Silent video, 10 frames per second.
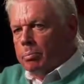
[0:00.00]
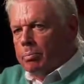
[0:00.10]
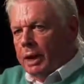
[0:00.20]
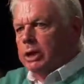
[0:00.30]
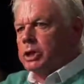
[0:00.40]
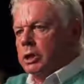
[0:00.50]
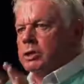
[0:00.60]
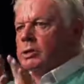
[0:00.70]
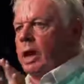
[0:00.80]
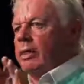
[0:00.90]

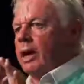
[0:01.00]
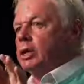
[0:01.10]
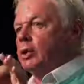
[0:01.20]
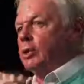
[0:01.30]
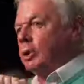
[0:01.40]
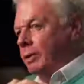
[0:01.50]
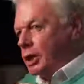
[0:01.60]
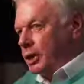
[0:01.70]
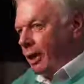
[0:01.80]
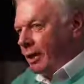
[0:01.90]
pictures that they took of
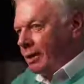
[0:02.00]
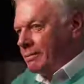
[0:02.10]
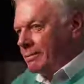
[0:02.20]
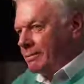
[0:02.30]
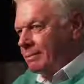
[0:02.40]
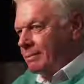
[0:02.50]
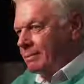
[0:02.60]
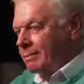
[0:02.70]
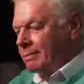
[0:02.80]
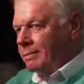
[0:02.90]
each other
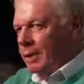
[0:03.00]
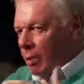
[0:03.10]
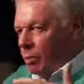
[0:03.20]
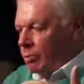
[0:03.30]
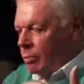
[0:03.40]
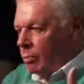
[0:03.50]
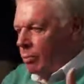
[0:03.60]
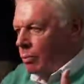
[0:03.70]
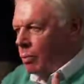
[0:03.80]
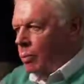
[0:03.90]
that
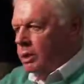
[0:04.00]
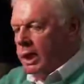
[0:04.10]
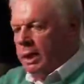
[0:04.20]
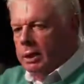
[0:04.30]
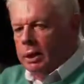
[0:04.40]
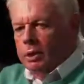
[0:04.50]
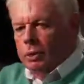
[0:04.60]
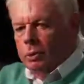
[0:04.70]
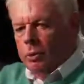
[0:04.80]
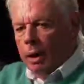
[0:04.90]
were taken
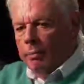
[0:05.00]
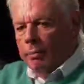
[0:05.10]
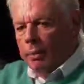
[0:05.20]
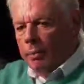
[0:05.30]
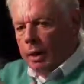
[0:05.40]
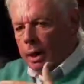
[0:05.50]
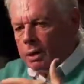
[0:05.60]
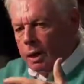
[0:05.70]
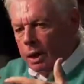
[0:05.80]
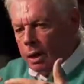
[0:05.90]
into
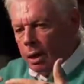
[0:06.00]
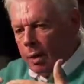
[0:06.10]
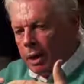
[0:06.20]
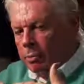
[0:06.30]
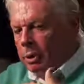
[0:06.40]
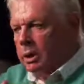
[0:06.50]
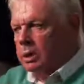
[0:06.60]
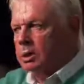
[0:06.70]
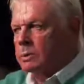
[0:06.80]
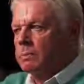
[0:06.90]
by the
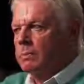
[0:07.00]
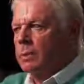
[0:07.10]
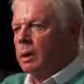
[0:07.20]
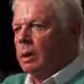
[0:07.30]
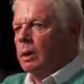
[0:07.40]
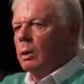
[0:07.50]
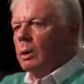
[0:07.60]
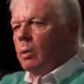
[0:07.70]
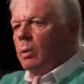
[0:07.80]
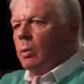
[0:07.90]
police
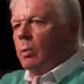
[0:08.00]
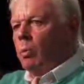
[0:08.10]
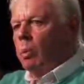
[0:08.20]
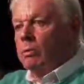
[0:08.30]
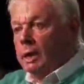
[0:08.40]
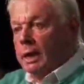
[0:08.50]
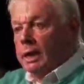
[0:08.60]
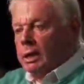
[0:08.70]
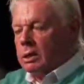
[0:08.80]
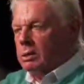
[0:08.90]
were
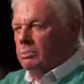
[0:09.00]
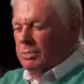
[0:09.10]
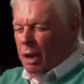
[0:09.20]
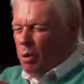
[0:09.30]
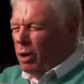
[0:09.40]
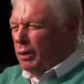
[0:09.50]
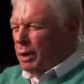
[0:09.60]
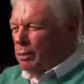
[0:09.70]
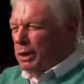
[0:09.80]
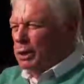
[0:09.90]
released. They weren't the
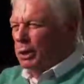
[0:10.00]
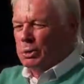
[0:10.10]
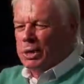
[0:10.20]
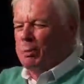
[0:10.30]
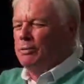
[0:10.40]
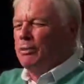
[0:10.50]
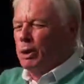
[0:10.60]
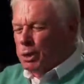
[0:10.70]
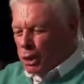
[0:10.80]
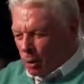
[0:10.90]
originals, they were
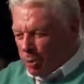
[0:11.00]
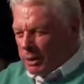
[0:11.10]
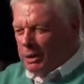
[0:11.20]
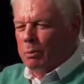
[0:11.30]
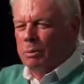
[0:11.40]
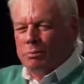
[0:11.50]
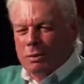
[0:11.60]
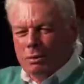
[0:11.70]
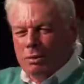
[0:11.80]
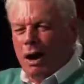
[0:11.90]
photocopied. They were
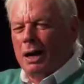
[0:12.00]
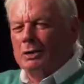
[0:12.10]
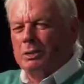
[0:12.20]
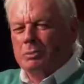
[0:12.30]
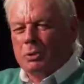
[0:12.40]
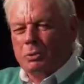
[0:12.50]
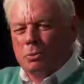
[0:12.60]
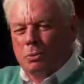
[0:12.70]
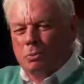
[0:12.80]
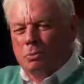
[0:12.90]
designed to